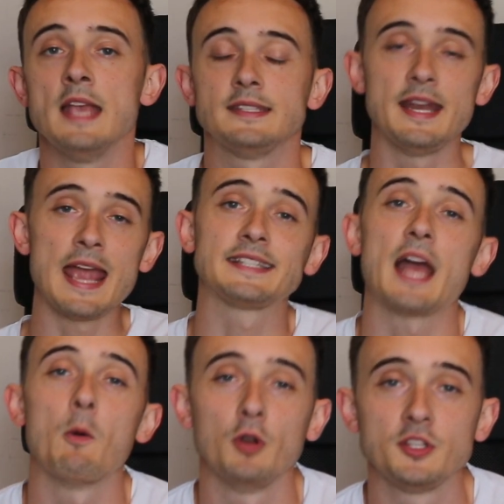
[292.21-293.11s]
So
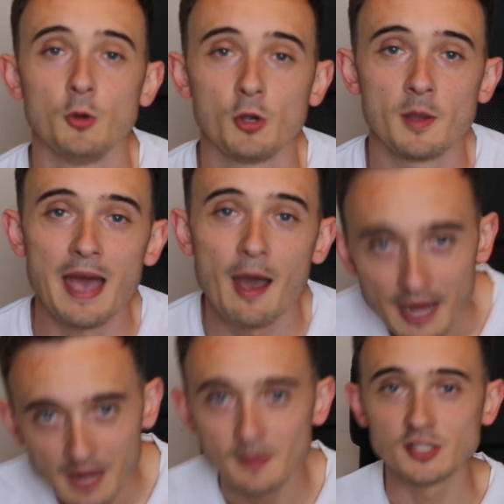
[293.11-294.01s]
next I want to talk
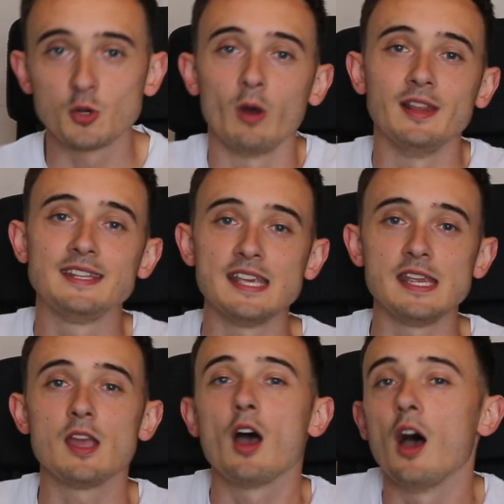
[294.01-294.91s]
about image
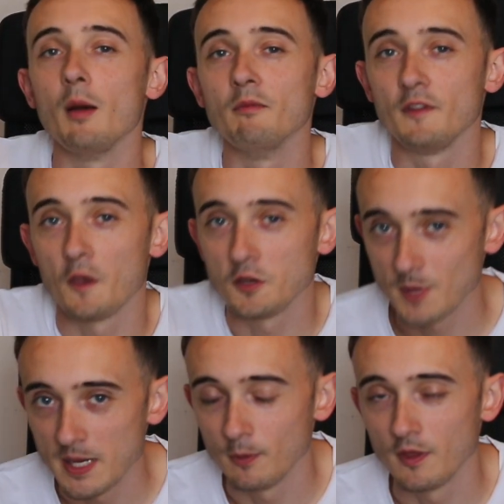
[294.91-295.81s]
quality for those
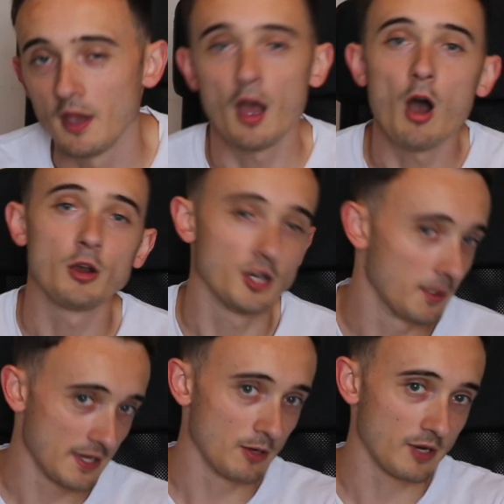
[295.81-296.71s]
people that are going
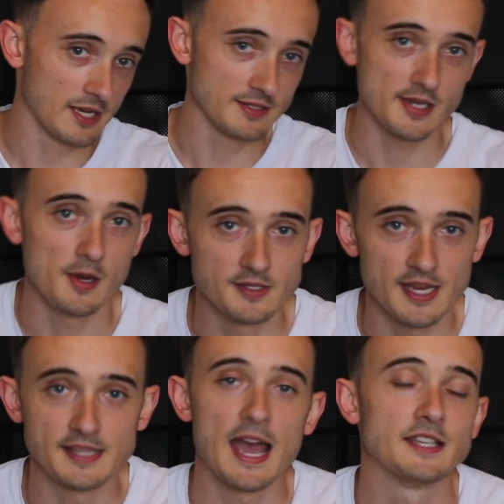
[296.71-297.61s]
to be looking to use
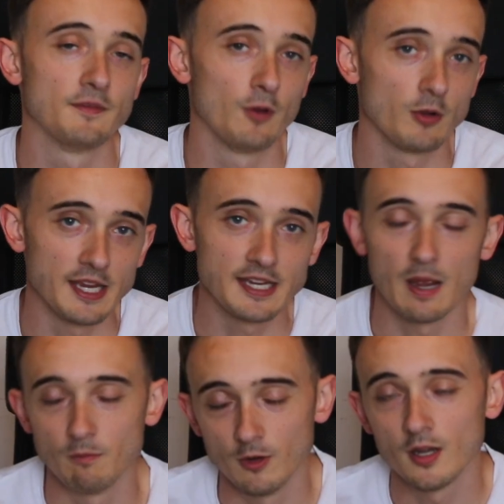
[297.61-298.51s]
this as a vlogging
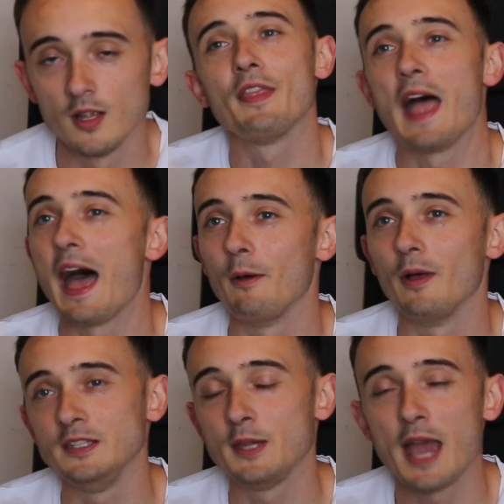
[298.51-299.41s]
camera.
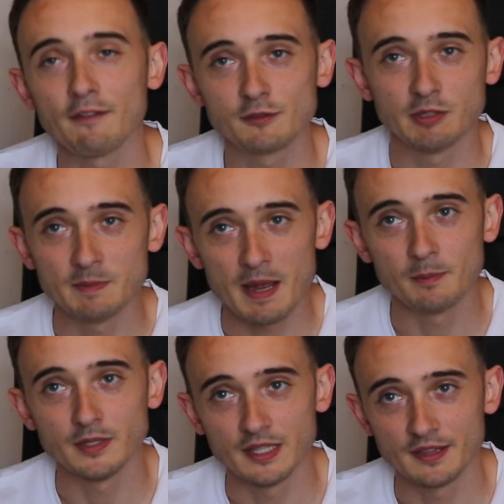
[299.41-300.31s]
Now you have to
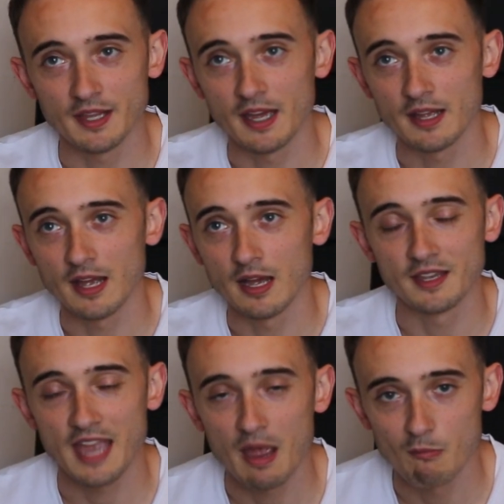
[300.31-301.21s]
remember that
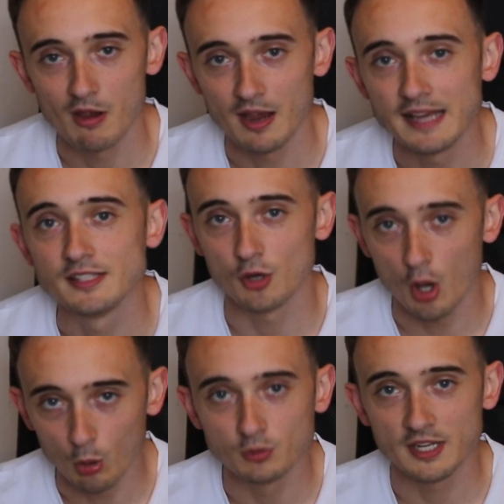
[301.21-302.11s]
the camera is an
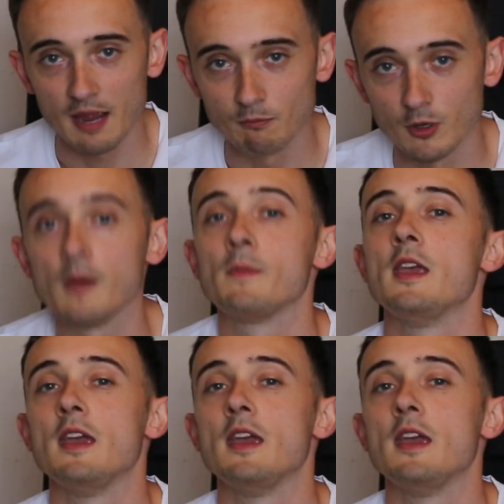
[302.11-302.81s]
old camera.